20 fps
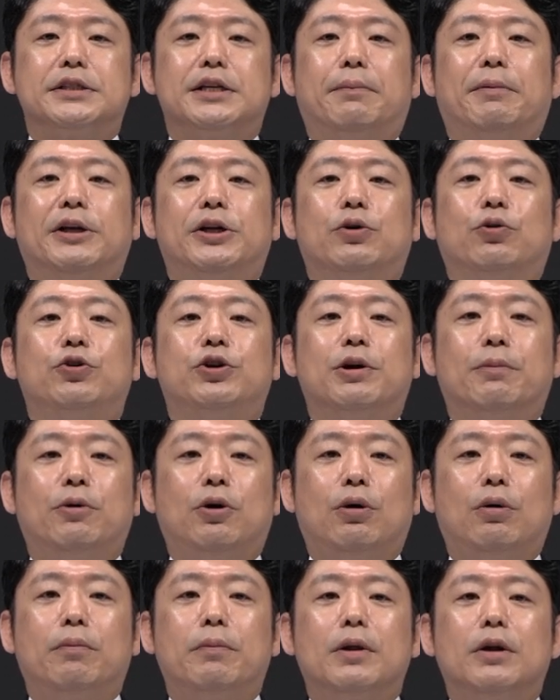NEC
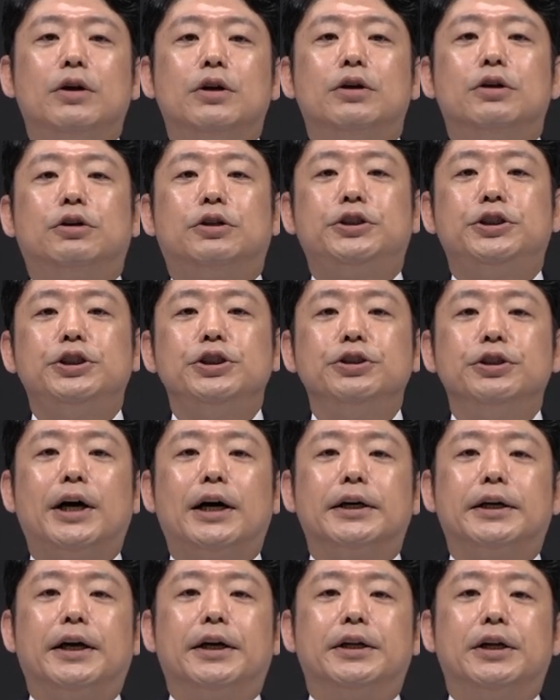has also utilized
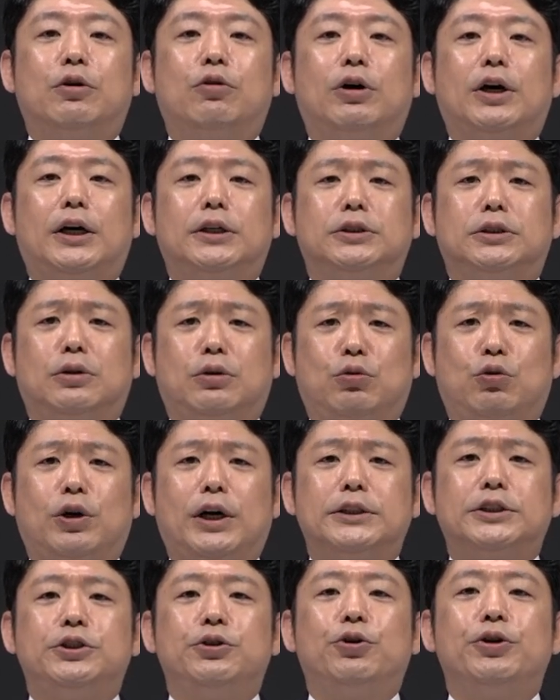the service in
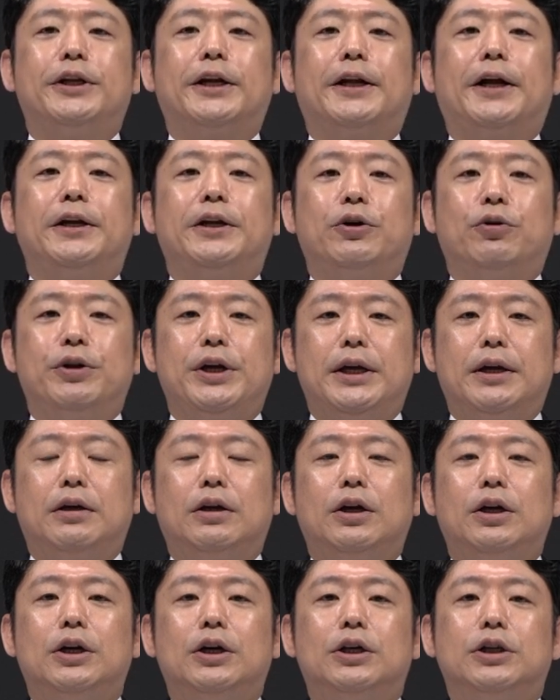multiple projects,
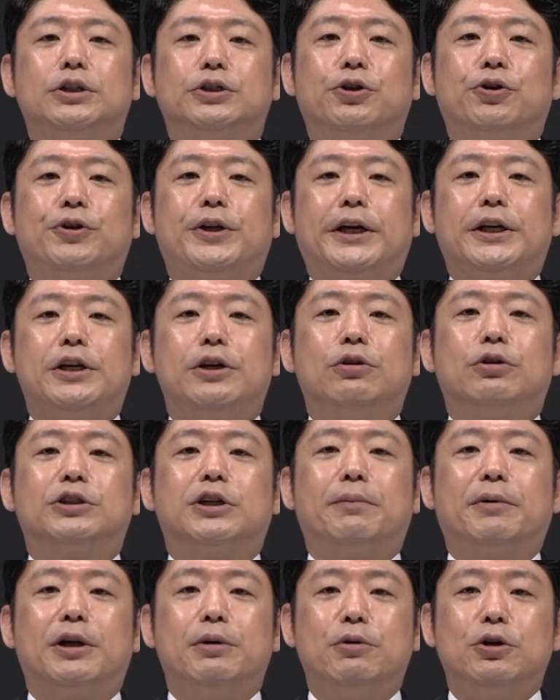and adoption
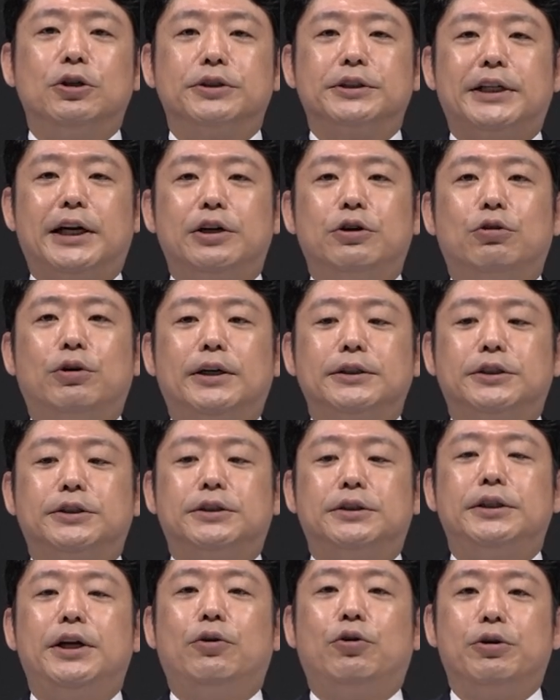continues to
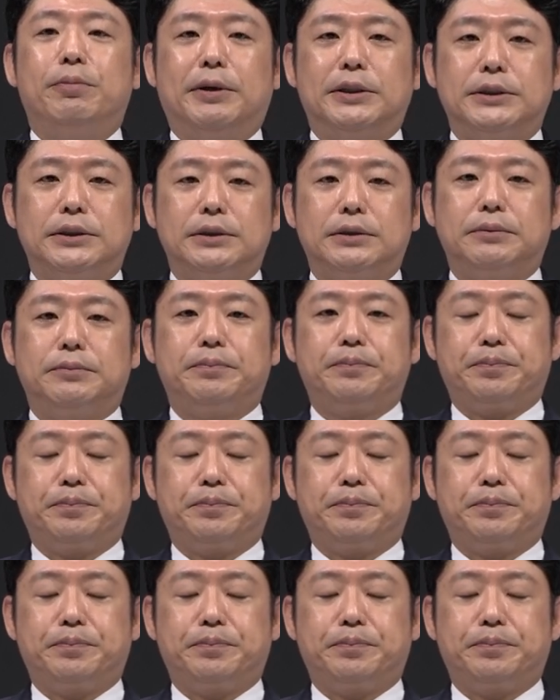expand across